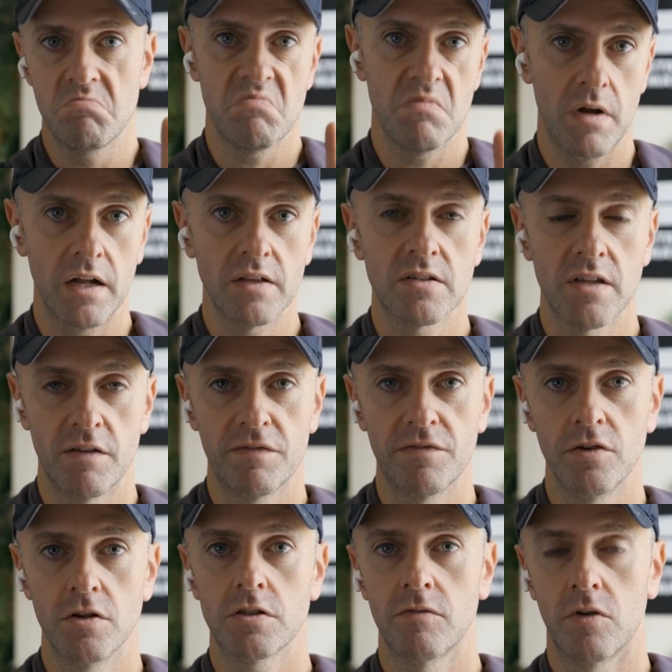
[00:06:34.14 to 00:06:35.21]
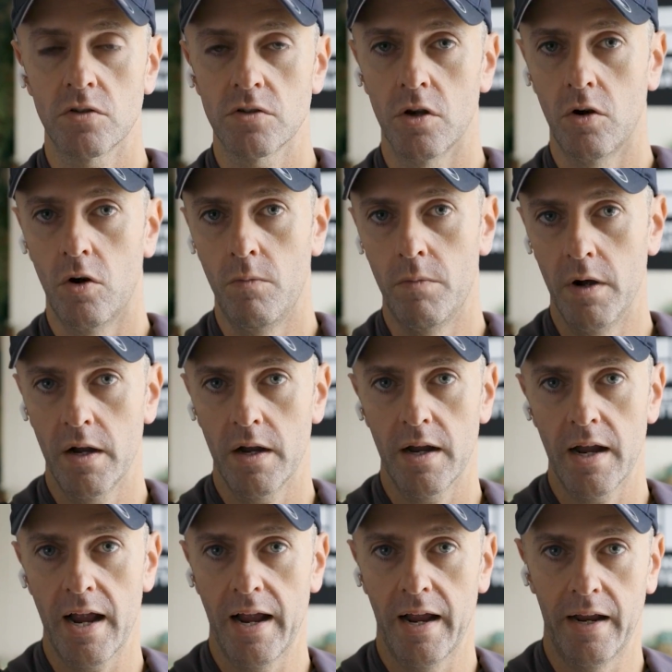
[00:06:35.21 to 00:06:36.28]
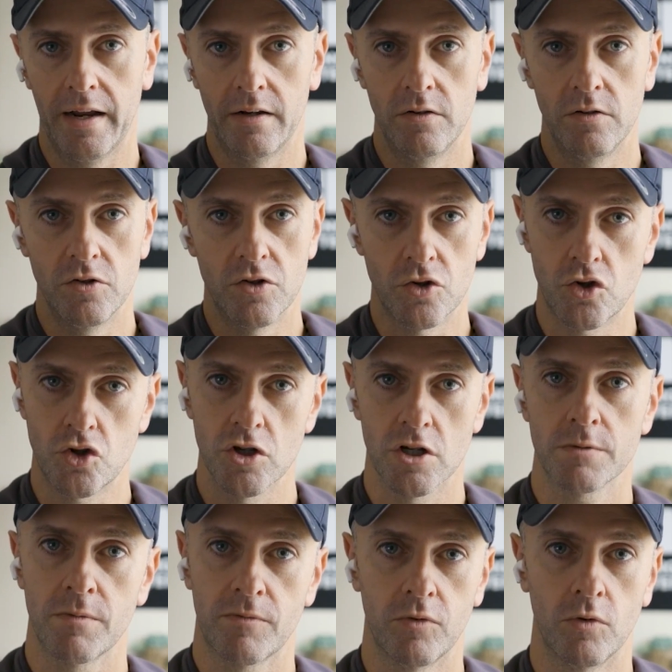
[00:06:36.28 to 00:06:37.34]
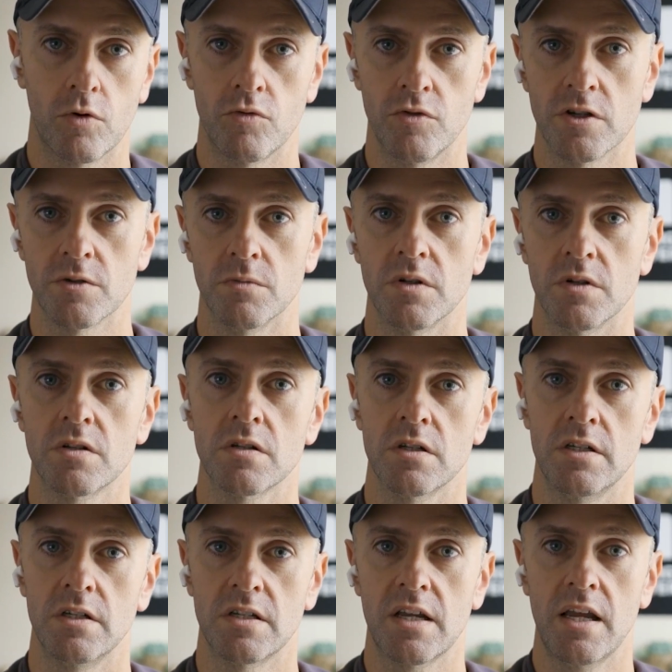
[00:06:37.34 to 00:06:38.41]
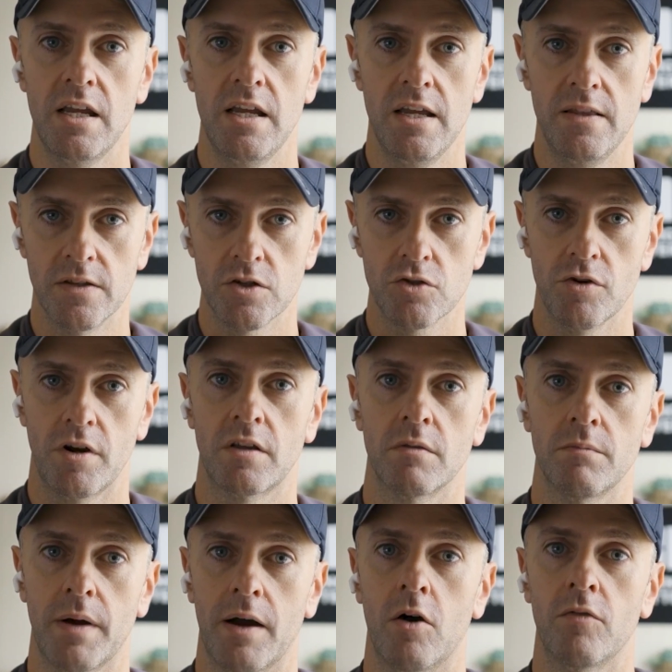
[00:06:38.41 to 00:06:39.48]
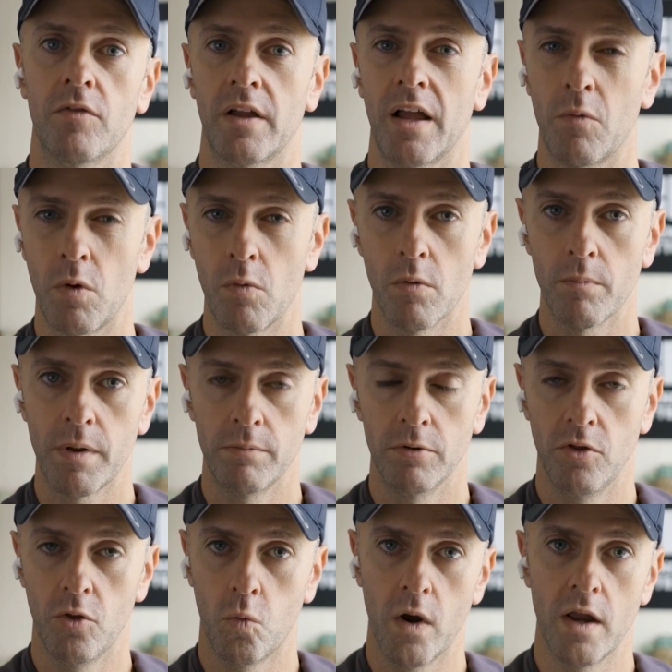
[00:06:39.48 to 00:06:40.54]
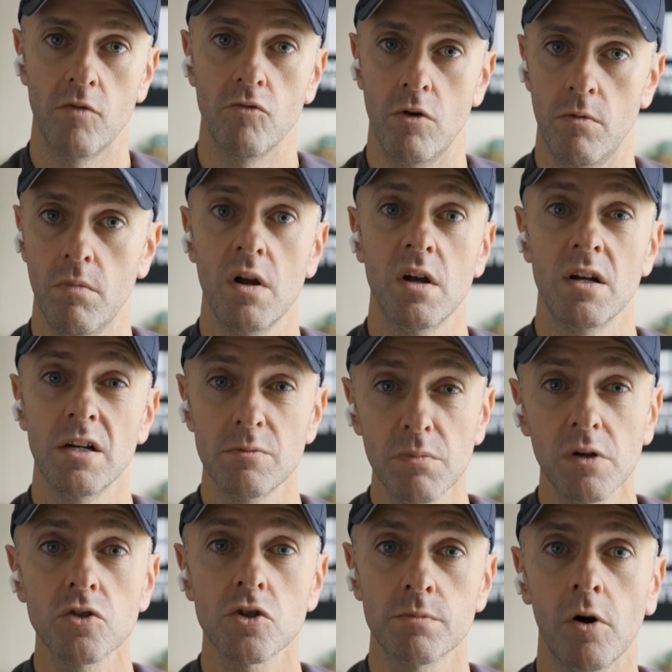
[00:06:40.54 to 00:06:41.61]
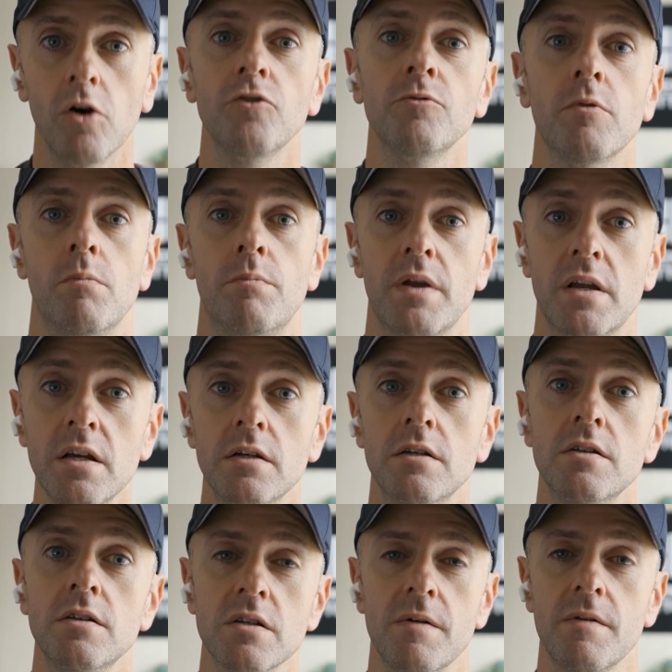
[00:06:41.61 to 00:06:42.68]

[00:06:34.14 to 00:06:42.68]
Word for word: I'd say 1st of October and just before Christmas is key in the strength and power effect. And we want people in the weight room as much as possible because